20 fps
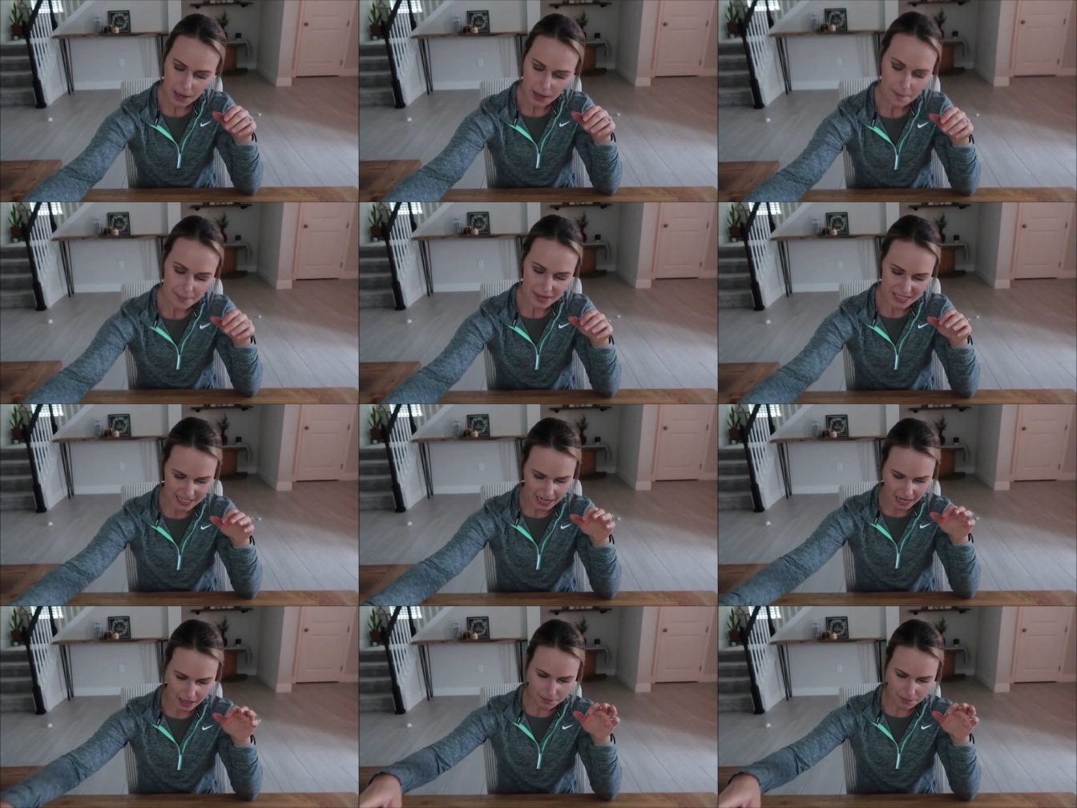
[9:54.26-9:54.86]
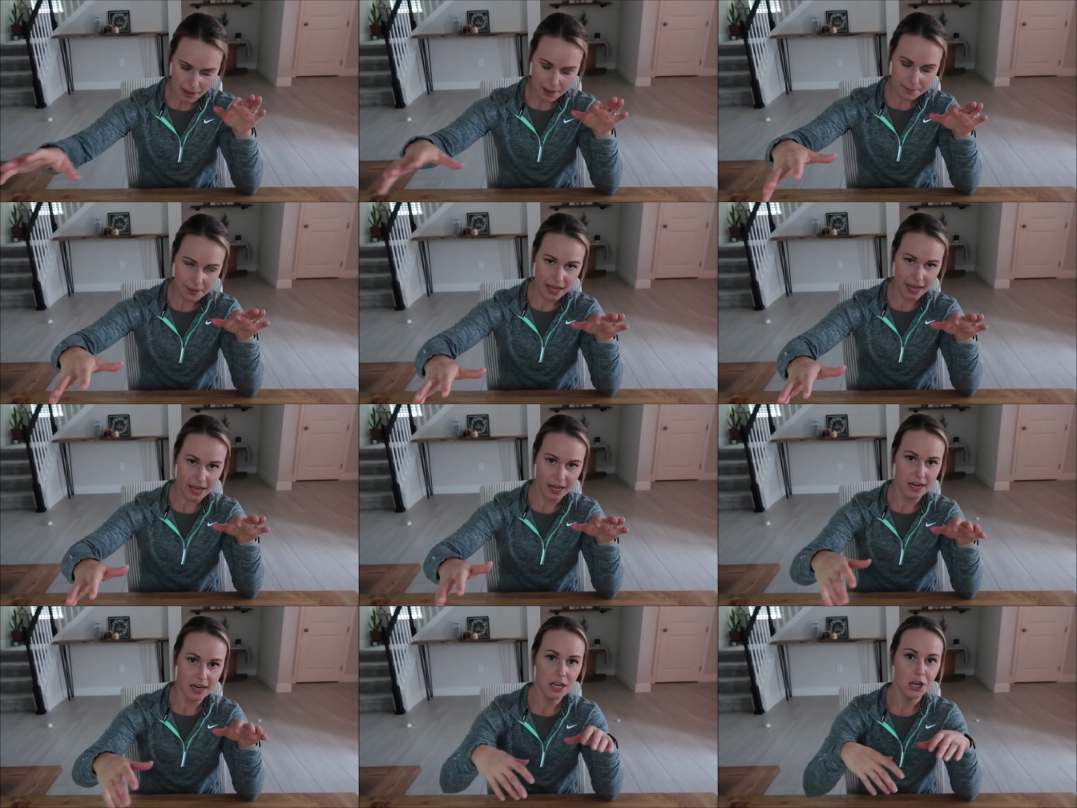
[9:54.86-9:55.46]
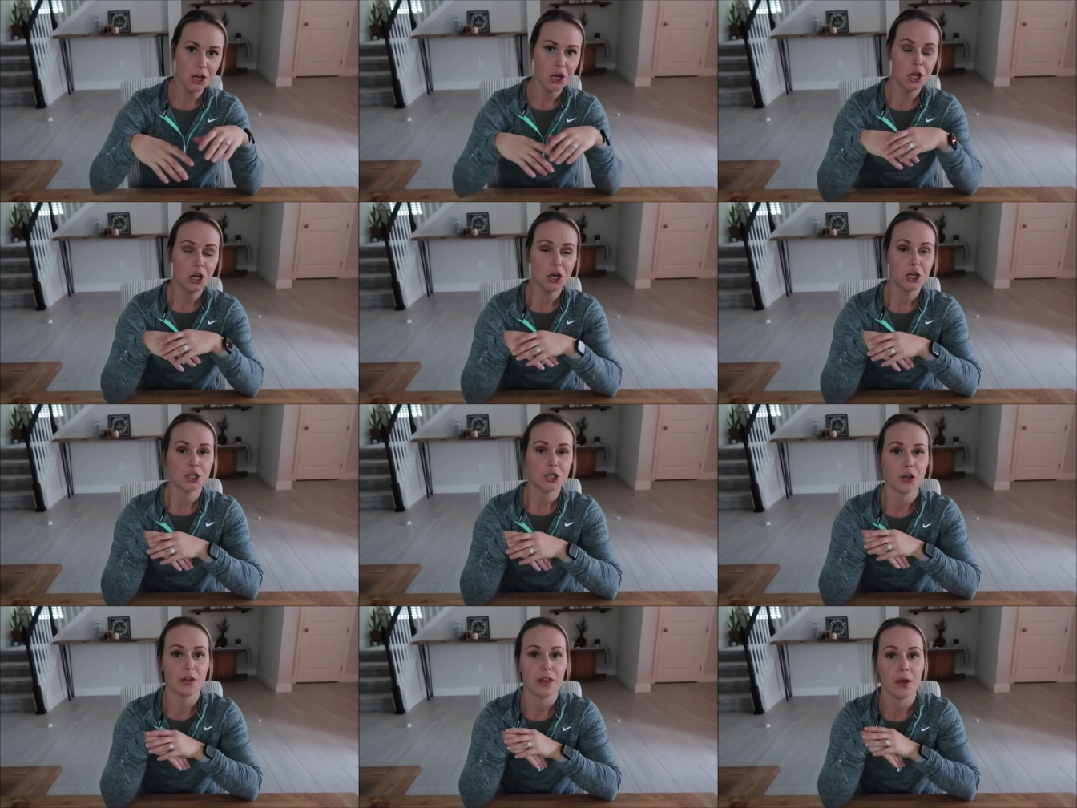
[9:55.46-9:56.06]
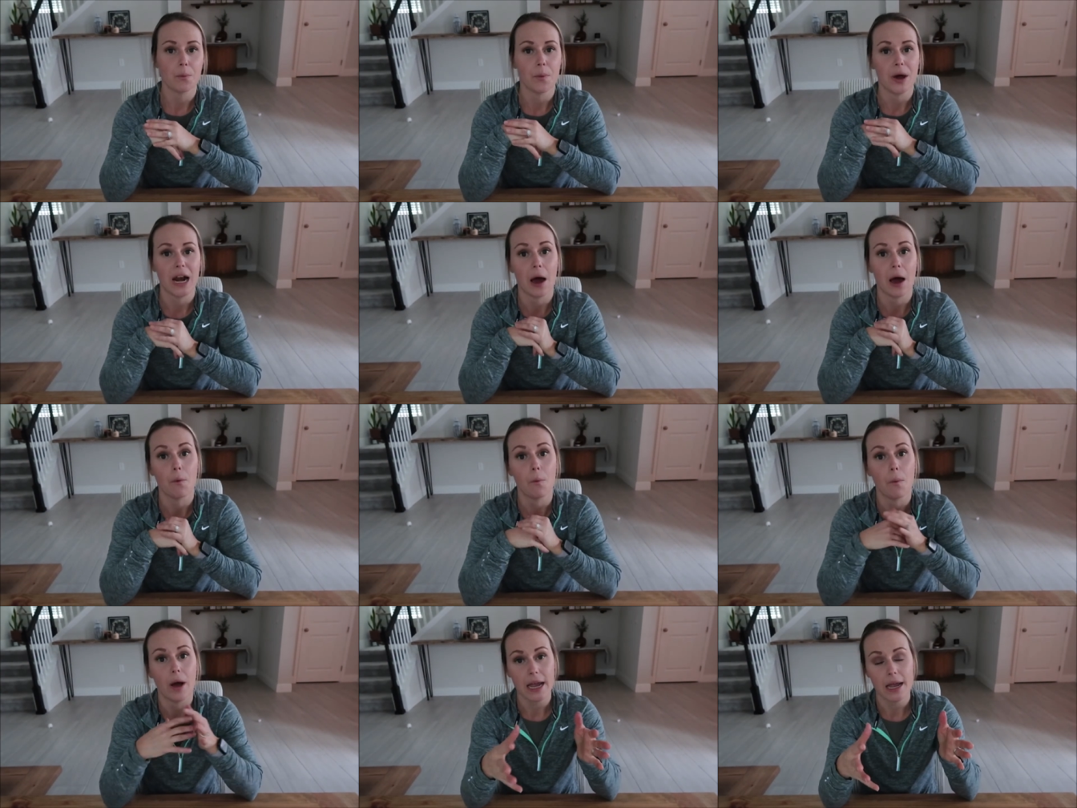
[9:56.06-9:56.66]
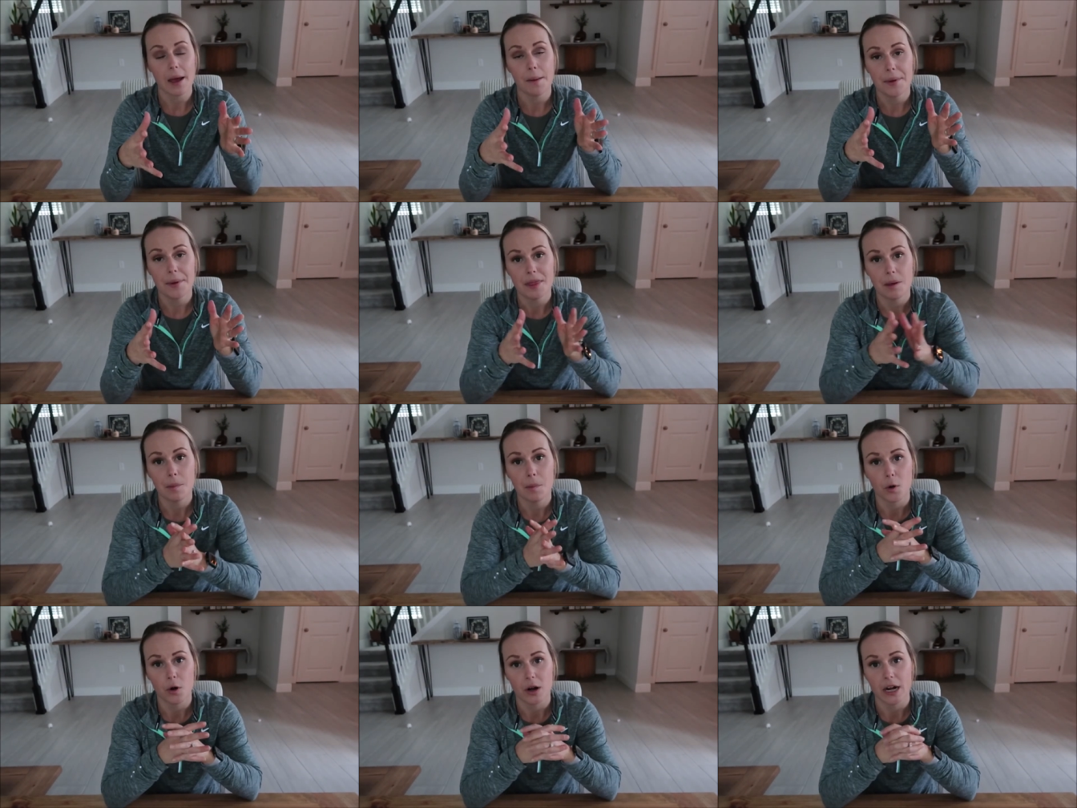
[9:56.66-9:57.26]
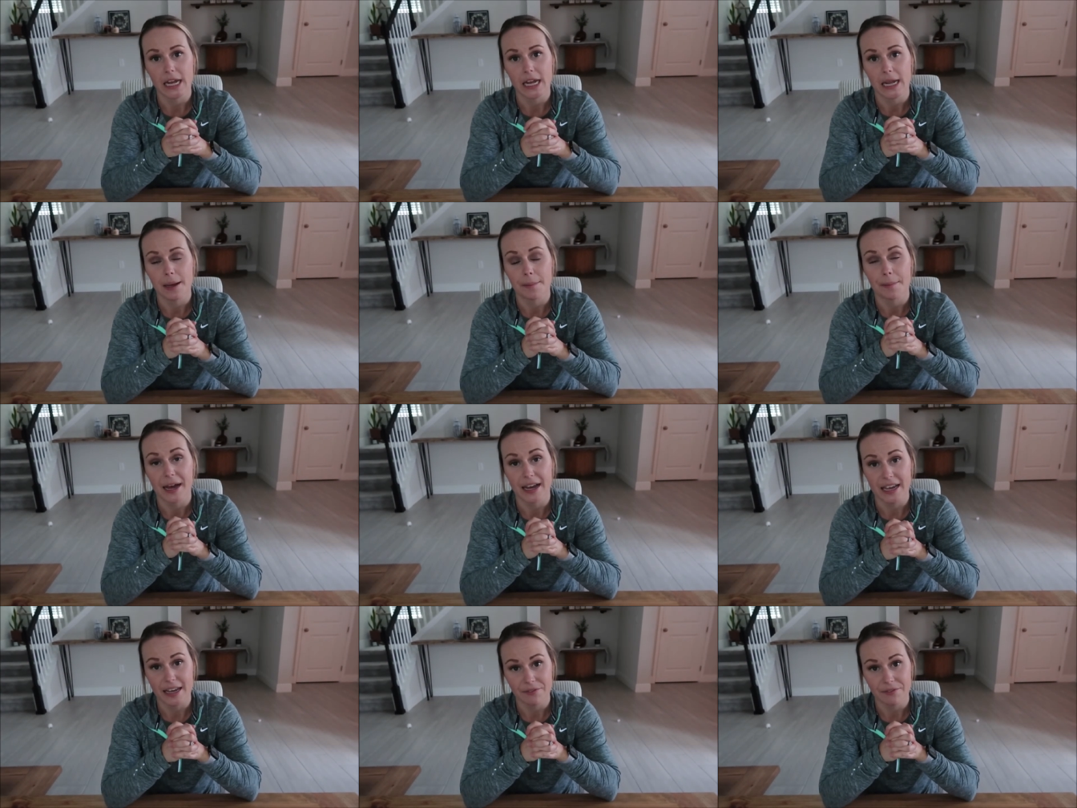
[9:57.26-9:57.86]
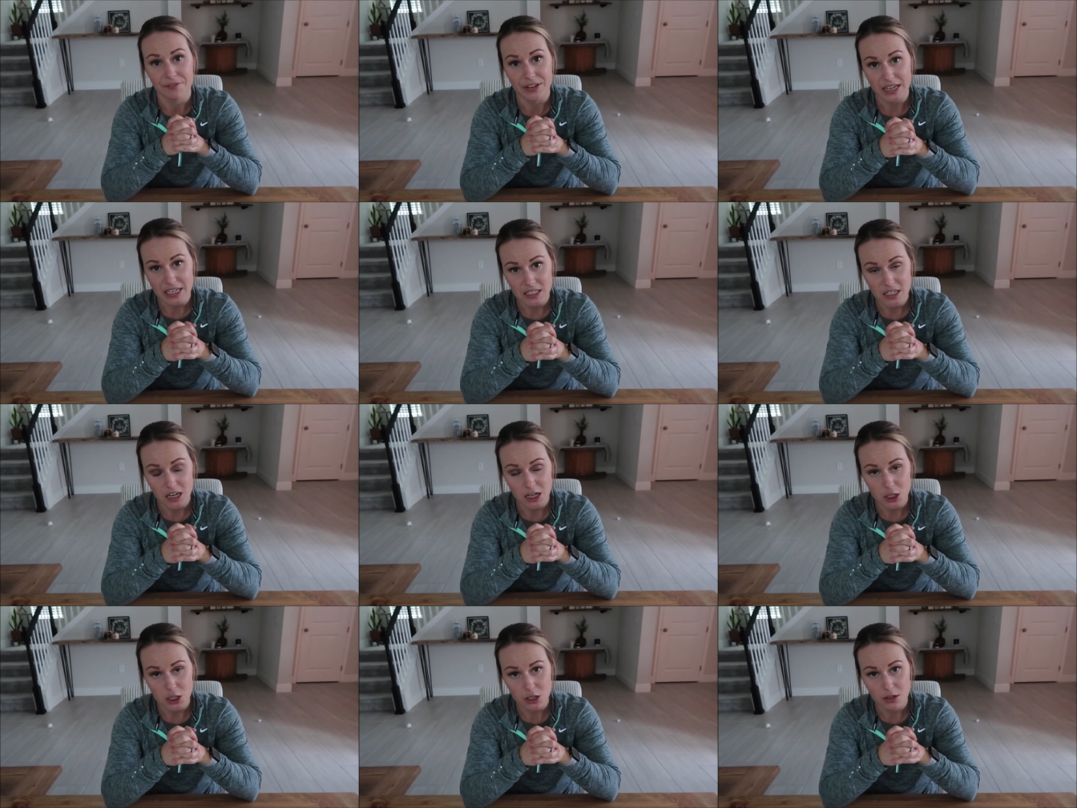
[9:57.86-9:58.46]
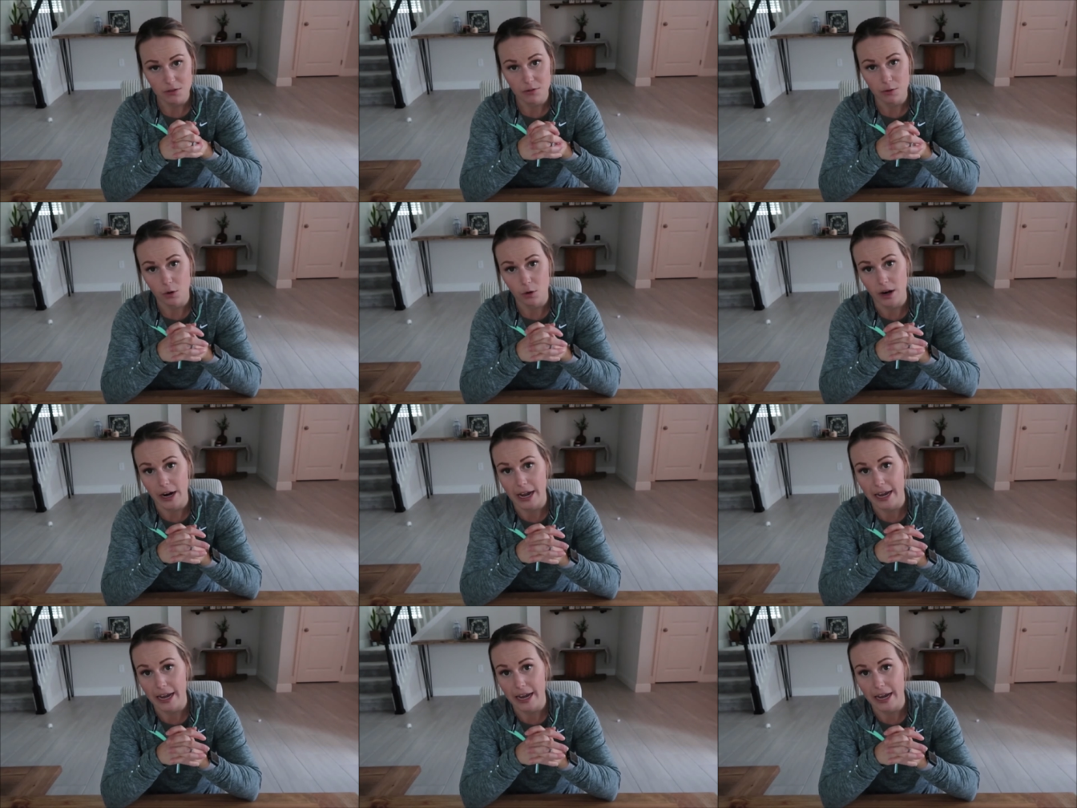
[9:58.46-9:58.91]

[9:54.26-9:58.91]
beside my bed so that when I wake up in the morning and my feet touch the floor,